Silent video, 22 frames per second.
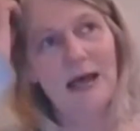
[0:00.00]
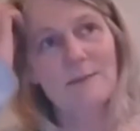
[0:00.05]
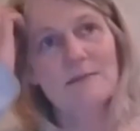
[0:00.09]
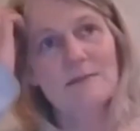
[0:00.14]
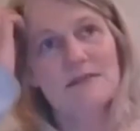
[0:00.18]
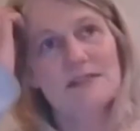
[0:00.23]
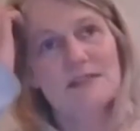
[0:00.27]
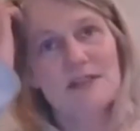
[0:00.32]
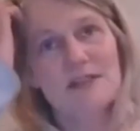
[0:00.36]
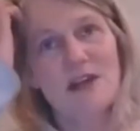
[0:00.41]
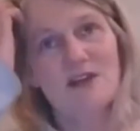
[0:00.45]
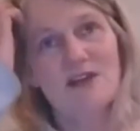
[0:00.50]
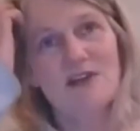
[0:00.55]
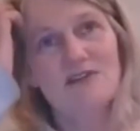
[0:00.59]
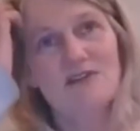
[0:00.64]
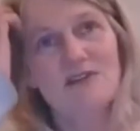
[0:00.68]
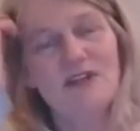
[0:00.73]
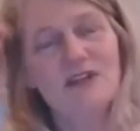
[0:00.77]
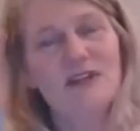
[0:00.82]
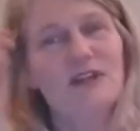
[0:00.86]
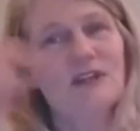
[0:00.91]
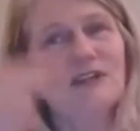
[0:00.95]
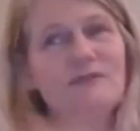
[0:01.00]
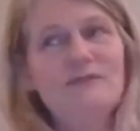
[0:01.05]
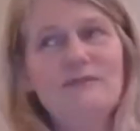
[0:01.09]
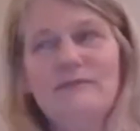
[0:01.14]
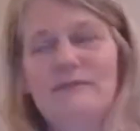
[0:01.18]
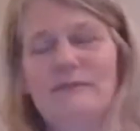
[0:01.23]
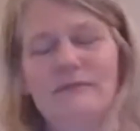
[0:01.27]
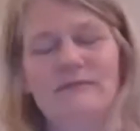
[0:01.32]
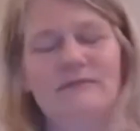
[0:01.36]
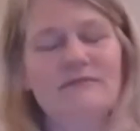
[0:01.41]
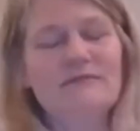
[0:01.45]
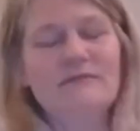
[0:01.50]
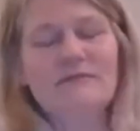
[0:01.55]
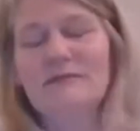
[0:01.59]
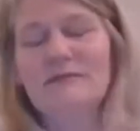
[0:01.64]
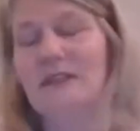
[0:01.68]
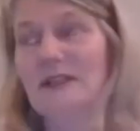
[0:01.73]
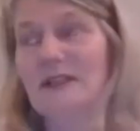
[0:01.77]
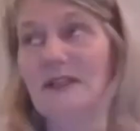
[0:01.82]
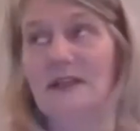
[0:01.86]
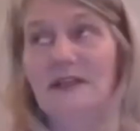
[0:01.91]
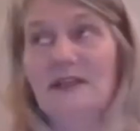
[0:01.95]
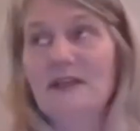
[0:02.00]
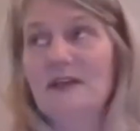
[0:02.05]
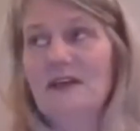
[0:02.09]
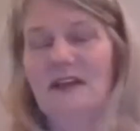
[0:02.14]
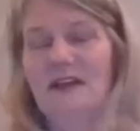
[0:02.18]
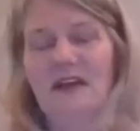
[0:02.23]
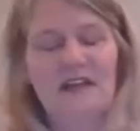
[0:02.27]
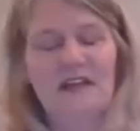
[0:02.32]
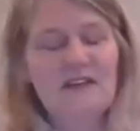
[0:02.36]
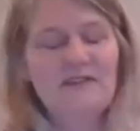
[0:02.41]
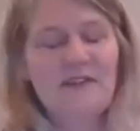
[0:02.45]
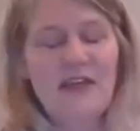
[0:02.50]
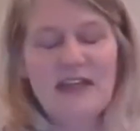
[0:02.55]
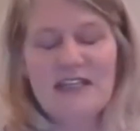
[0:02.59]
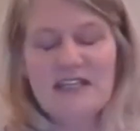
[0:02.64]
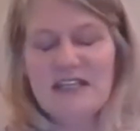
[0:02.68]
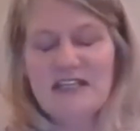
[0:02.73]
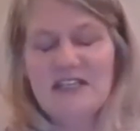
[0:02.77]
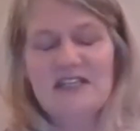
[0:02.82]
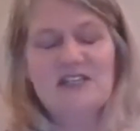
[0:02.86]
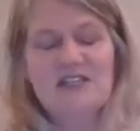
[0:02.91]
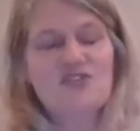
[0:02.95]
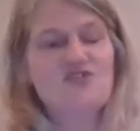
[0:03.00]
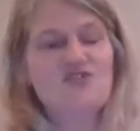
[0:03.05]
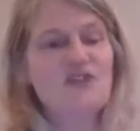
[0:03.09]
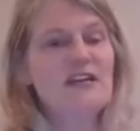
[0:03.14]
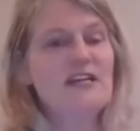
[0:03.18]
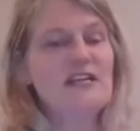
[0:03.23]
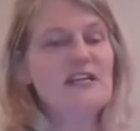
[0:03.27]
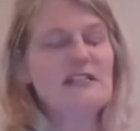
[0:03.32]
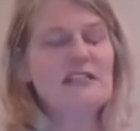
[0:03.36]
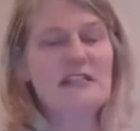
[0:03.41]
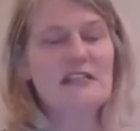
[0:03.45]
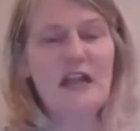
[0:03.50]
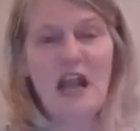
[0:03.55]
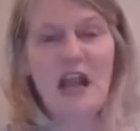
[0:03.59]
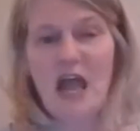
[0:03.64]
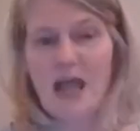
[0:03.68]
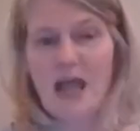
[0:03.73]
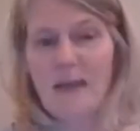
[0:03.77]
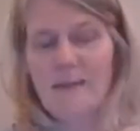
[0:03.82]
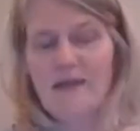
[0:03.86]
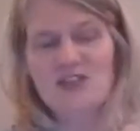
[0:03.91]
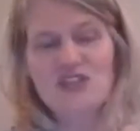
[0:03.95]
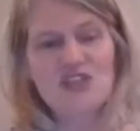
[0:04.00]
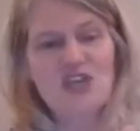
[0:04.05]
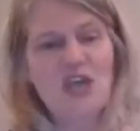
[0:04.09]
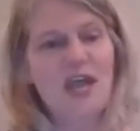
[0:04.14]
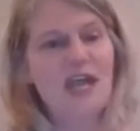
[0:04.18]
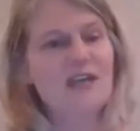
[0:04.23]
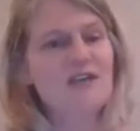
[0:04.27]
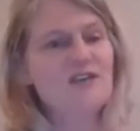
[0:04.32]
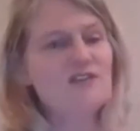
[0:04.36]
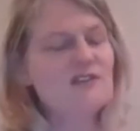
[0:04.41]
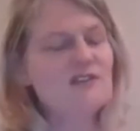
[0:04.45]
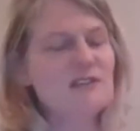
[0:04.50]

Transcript: So, you know, innovating streets, climate change,